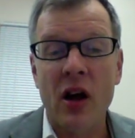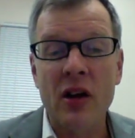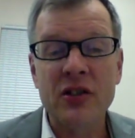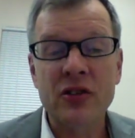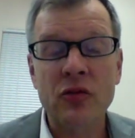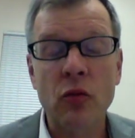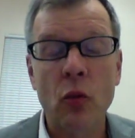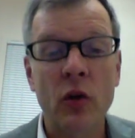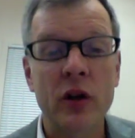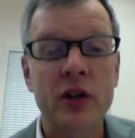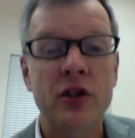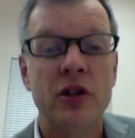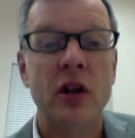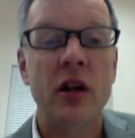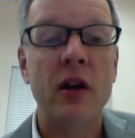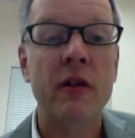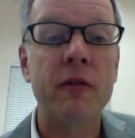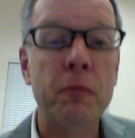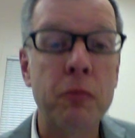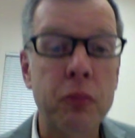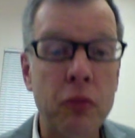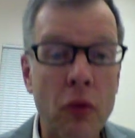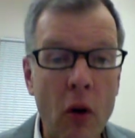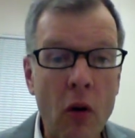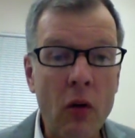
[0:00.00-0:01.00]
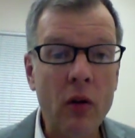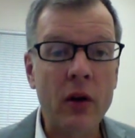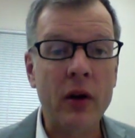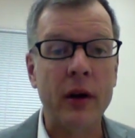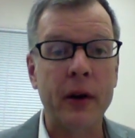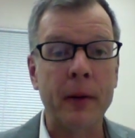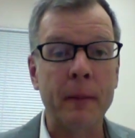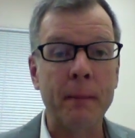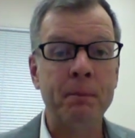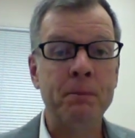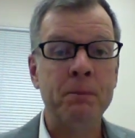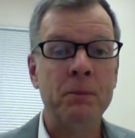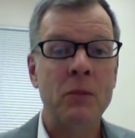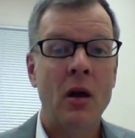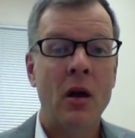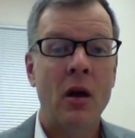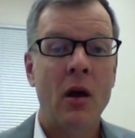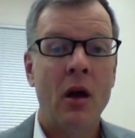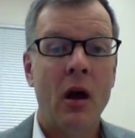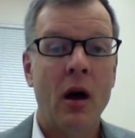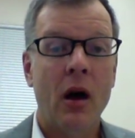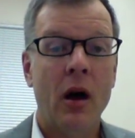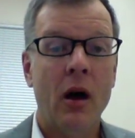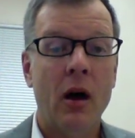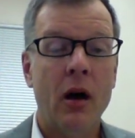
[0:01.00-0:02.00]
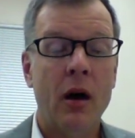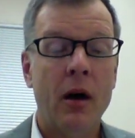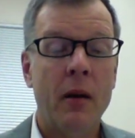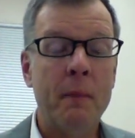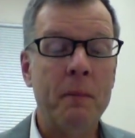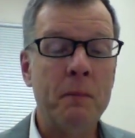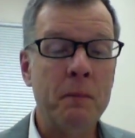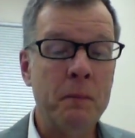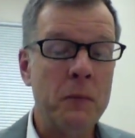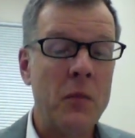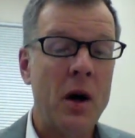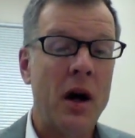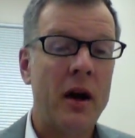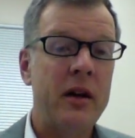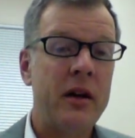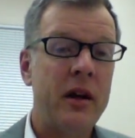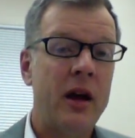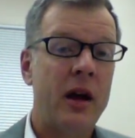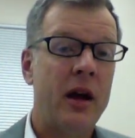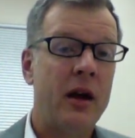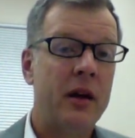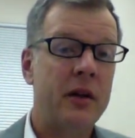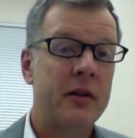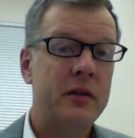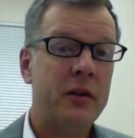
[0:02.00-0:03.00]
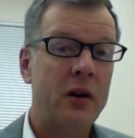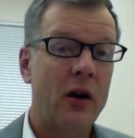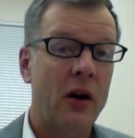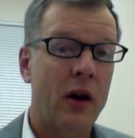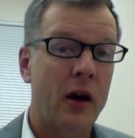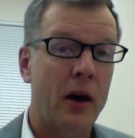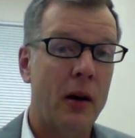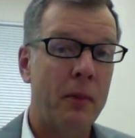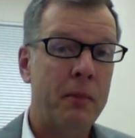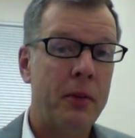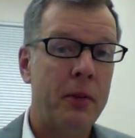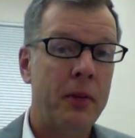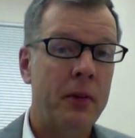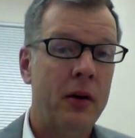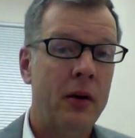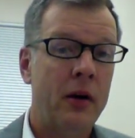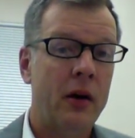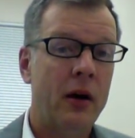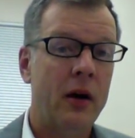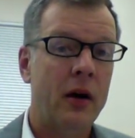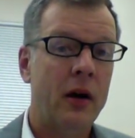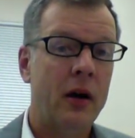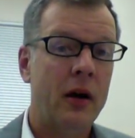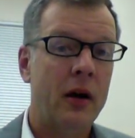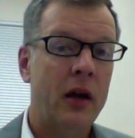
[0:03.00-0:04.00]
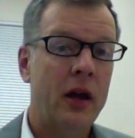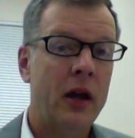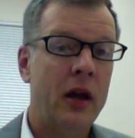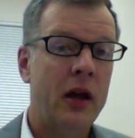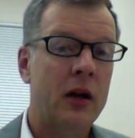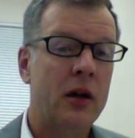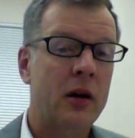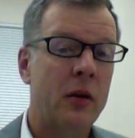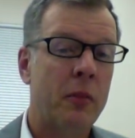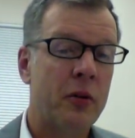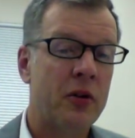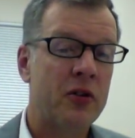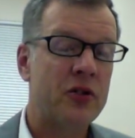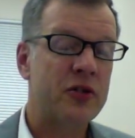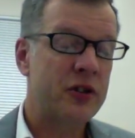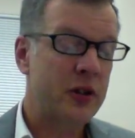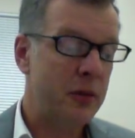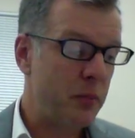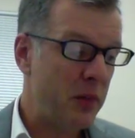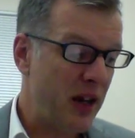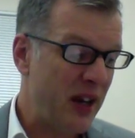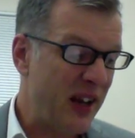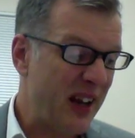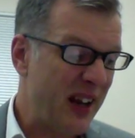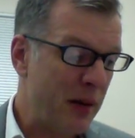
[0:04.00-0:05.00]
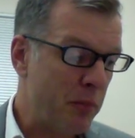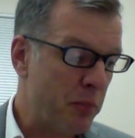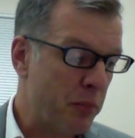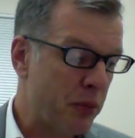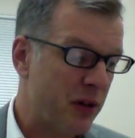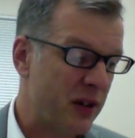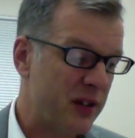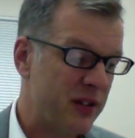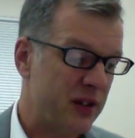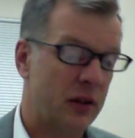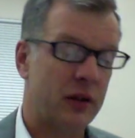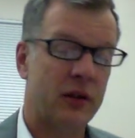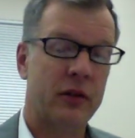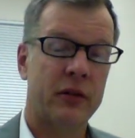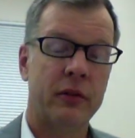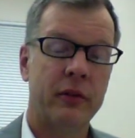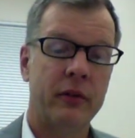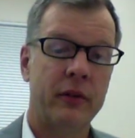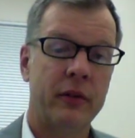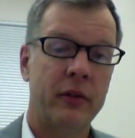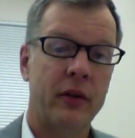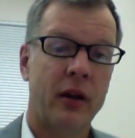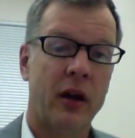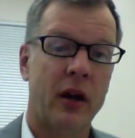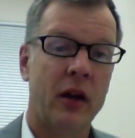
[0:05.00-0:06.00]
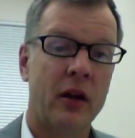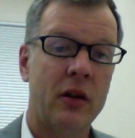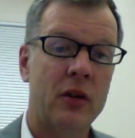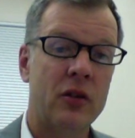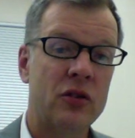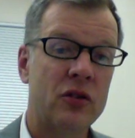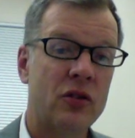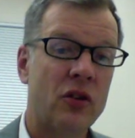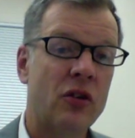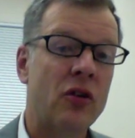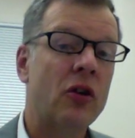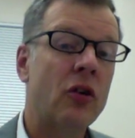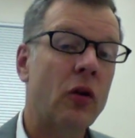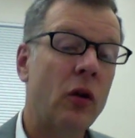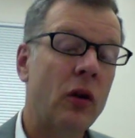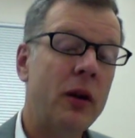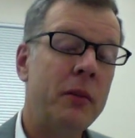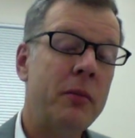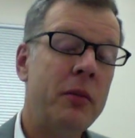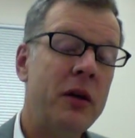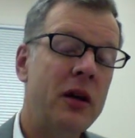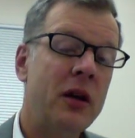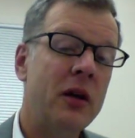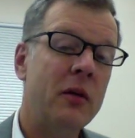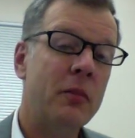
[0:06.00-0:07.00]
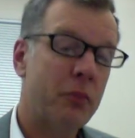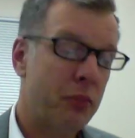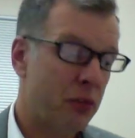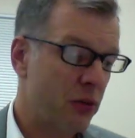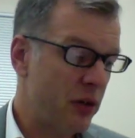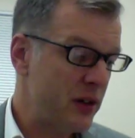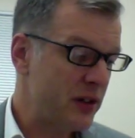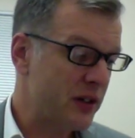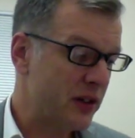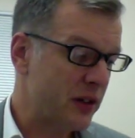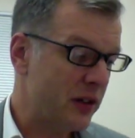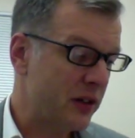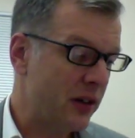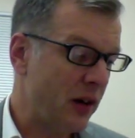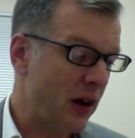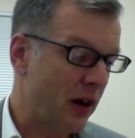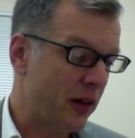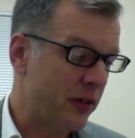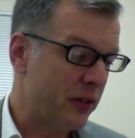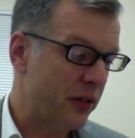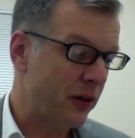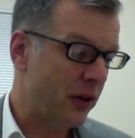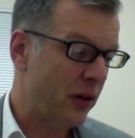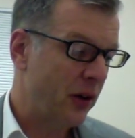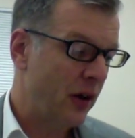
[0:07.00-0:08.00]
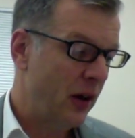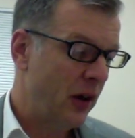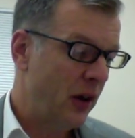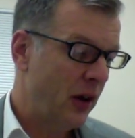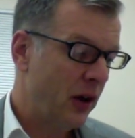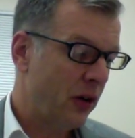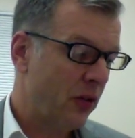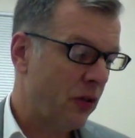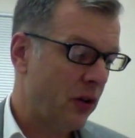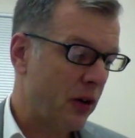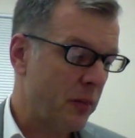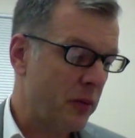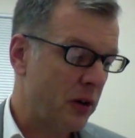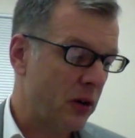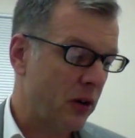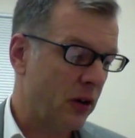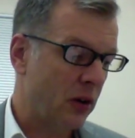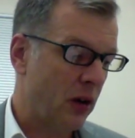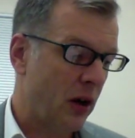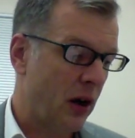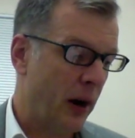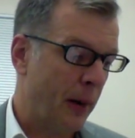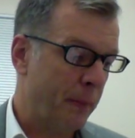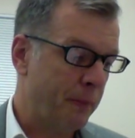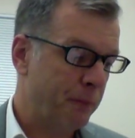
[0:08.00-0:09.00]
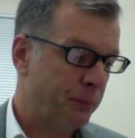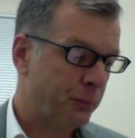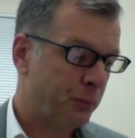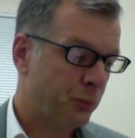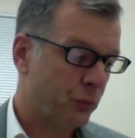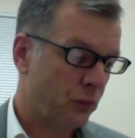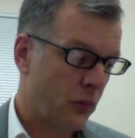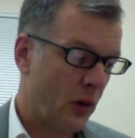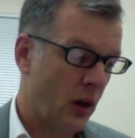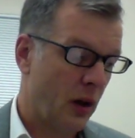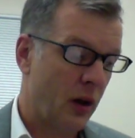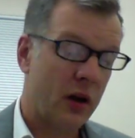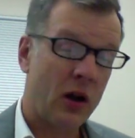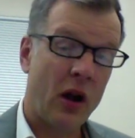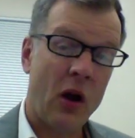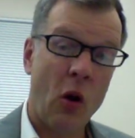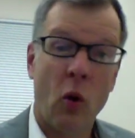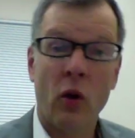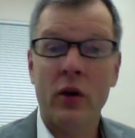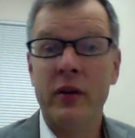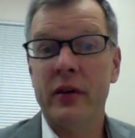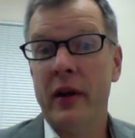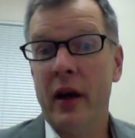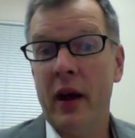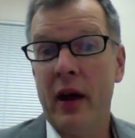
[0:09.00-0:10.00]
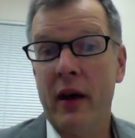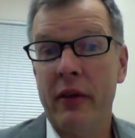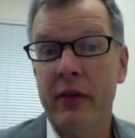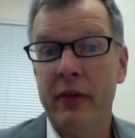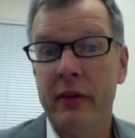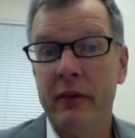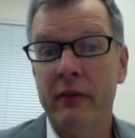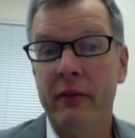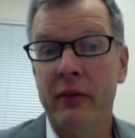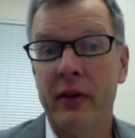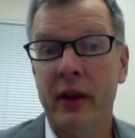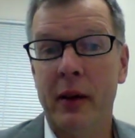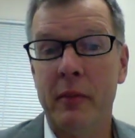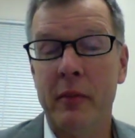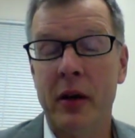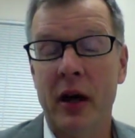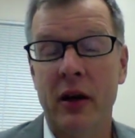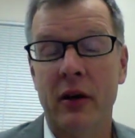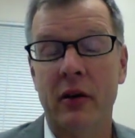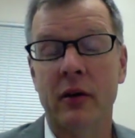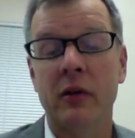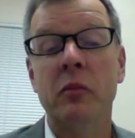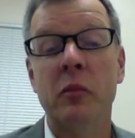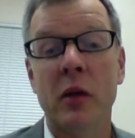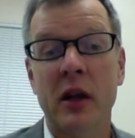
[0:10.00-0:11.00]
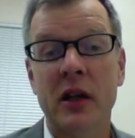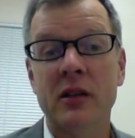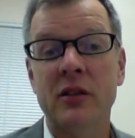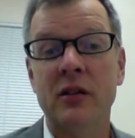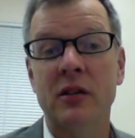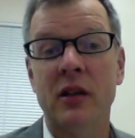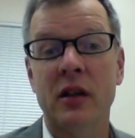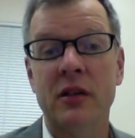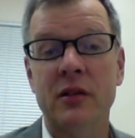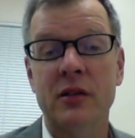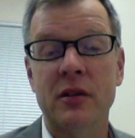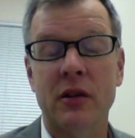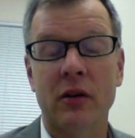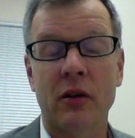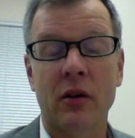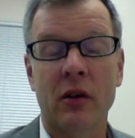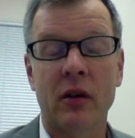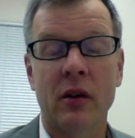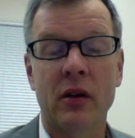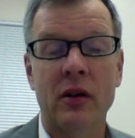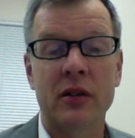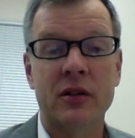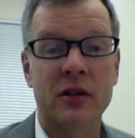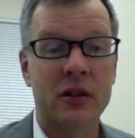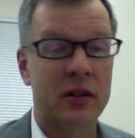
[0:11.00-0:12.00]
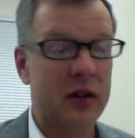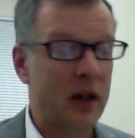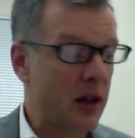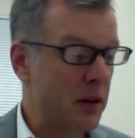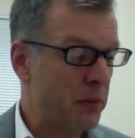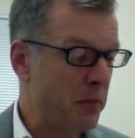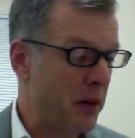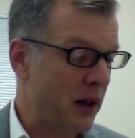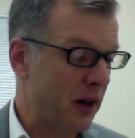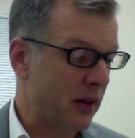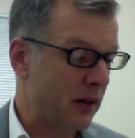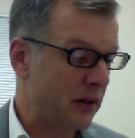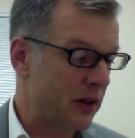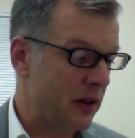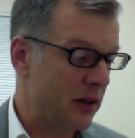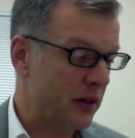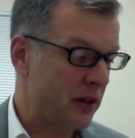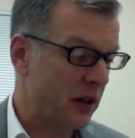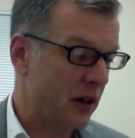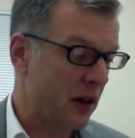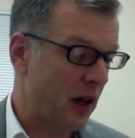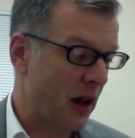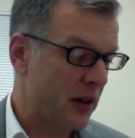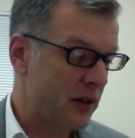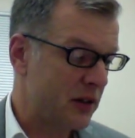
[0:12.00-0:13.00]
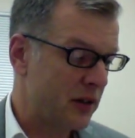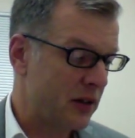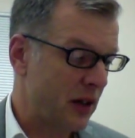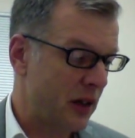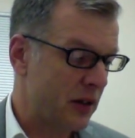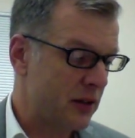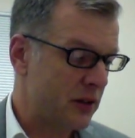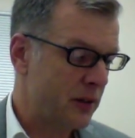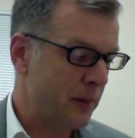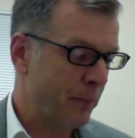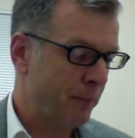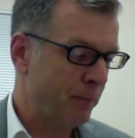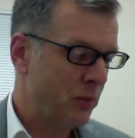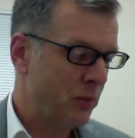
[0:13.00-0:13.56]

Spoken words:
which, if broken, might end up in a person being imprisoned. Okay, so you can only be imprisoned under criminal law, or death, for that matter. In many states, there is a death penalty in the United States.